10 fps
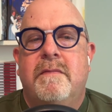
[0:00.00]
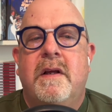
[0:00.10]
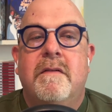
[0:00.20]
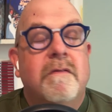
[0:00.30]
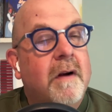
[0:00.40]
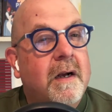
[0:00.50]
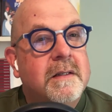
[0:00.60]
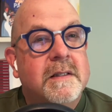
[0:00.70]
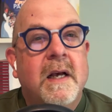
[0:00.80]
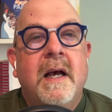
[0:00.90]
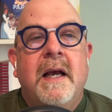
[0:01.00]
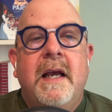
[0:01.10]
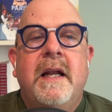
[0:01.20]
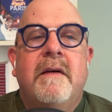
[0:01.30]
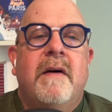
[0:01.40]
In France,
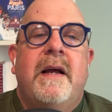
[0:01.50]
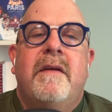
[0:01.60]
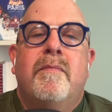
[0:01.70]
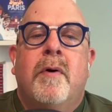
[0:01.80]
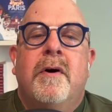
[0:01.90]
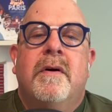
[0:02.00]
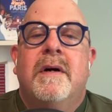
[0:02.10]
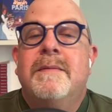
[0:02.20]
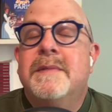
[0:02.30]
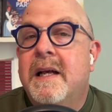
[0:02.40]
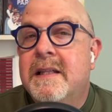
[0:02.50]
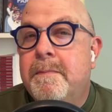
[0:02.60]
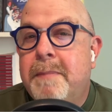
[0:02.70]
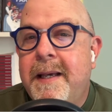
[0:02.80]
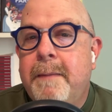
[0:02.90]
innovative programs like the
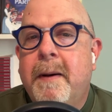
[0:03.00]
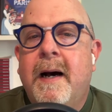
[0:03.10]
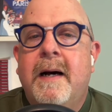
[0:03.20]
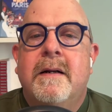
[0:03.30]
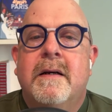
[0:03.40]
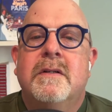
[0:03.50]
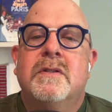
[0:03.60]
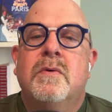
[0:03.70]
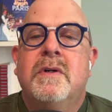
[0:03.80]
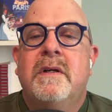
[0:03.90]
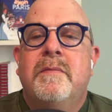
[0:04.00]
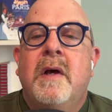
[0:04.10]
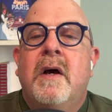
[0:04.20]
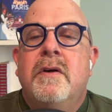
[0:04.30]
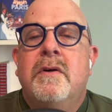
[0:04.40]
Bee Partner Consortium
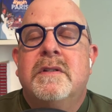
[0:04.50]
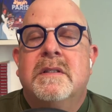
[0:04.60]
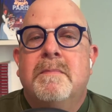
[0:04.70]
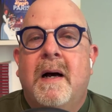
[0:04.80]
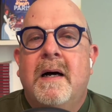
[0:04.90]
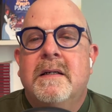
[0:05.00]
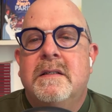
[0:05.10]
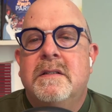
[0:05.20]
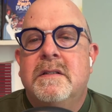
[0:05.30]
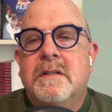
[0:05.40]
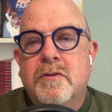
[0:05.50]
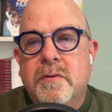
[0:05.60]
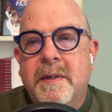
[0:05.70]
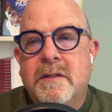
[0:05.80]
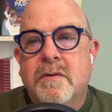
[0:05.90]
use smart
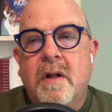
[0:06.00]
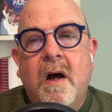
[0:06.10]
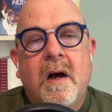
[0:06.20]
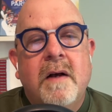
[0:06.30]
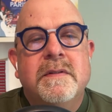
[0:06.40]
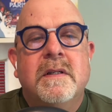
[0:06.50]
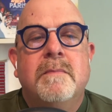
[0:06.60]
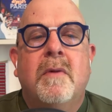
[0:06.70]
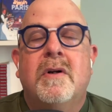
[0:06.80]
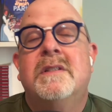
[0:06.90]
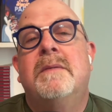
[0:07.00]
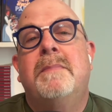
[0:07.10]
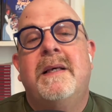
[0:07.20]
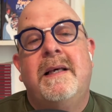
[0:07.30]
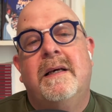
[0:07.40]
instrumental hives that monitor
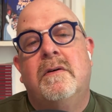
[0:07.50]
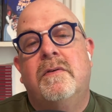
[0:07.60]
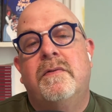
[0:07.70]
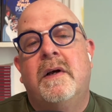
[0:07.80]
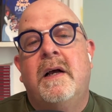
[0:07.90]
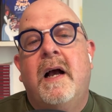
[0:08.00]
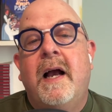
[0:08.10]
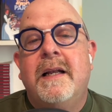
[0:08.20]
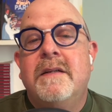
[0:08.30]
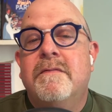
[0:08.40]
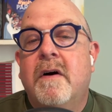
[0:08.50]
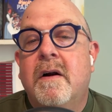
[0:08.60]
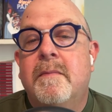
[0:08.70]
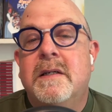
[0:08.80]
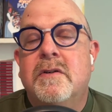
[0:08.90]
bee health and
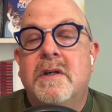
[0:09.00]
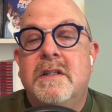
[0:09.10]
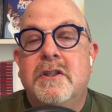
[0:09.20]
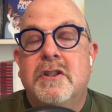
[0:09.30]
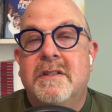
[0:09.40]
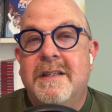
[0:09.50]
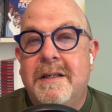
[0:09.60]
environmental conditions